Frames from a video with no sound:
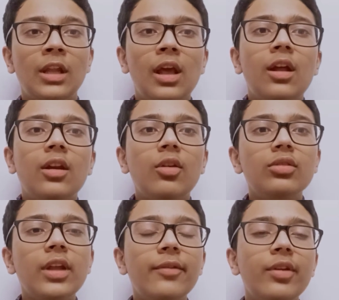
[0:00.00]
Now
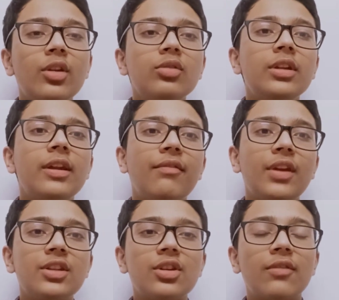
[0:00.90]
that we know the
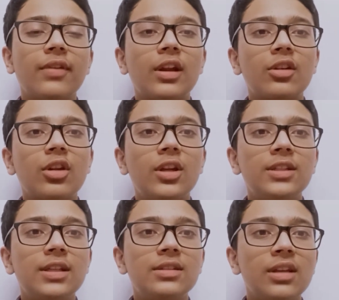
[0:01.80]
definition of
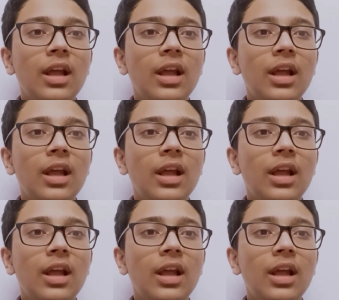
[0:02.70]
electrolysis,